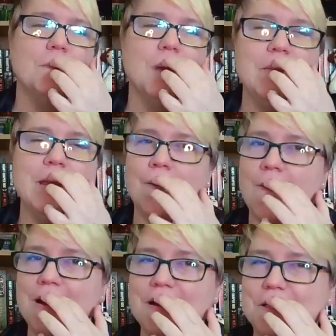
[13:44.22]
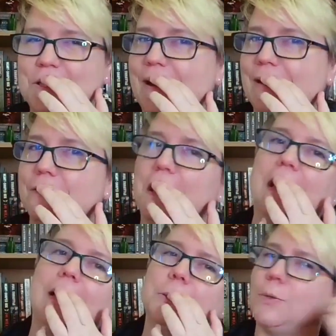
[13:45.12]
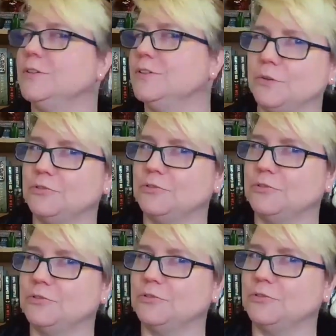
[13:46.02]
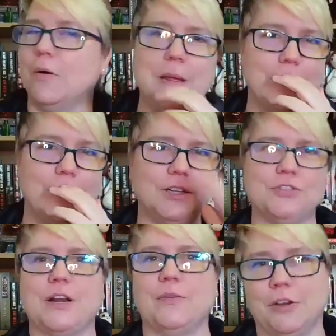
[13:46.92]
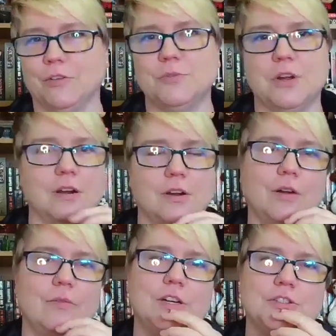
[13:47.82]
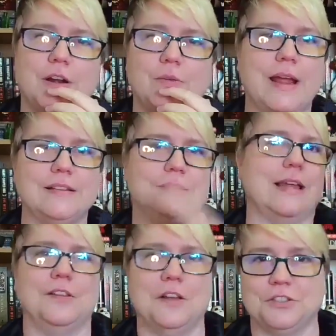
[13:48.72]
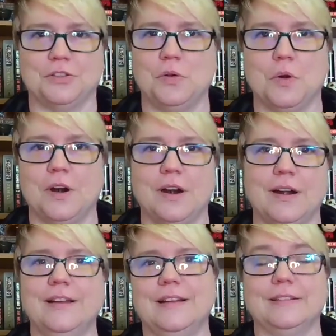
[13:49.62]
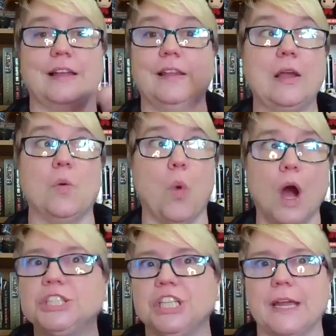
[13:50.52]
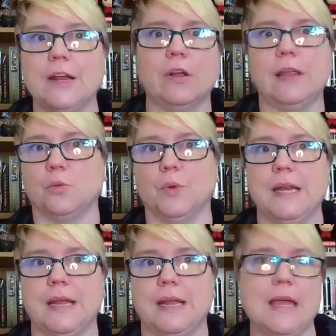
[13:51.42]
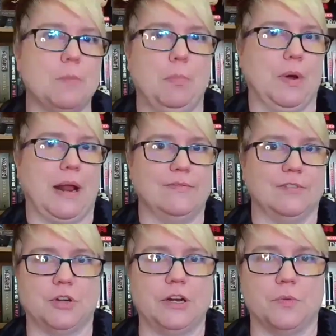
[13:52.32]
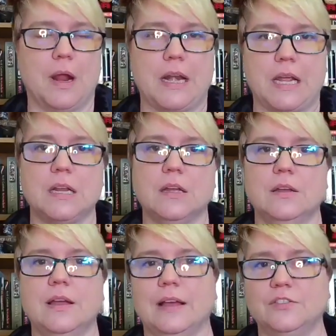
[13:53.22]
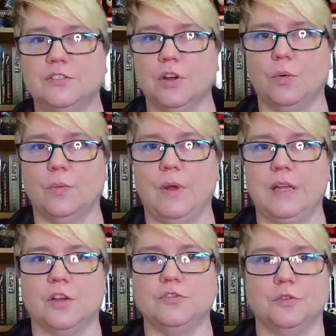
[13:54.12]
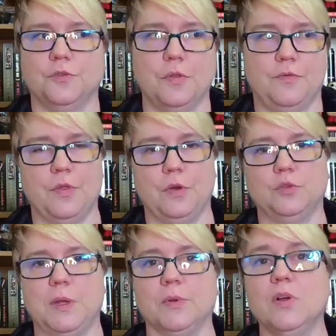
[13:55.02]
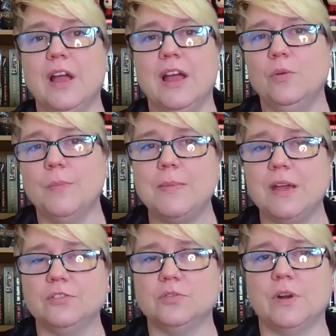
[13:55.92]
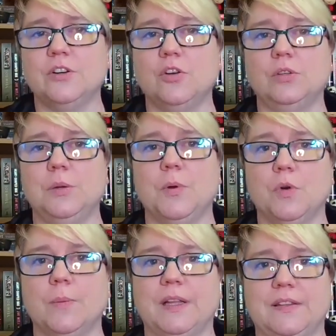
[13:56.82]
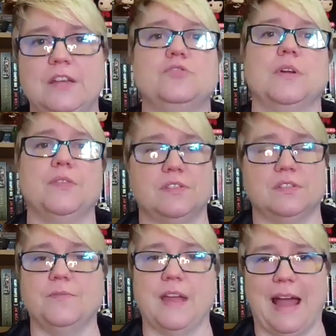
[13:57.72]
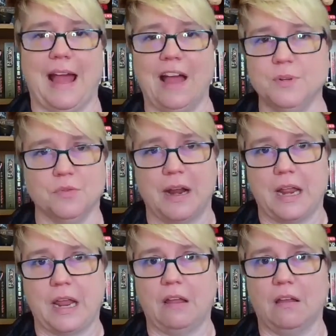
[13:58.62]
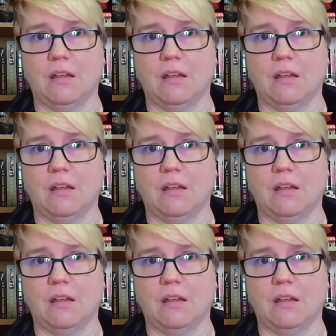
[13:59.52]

maybe I want to try to write sword and sorcery, or maybe I want to try to write grimdark, or I want to try to write psychological horror because I like watching it or I like reading it, but I haven't tried to write it. And so it's also for those people who maybe also want to know a little bit more about the history of the stuff they have been writing.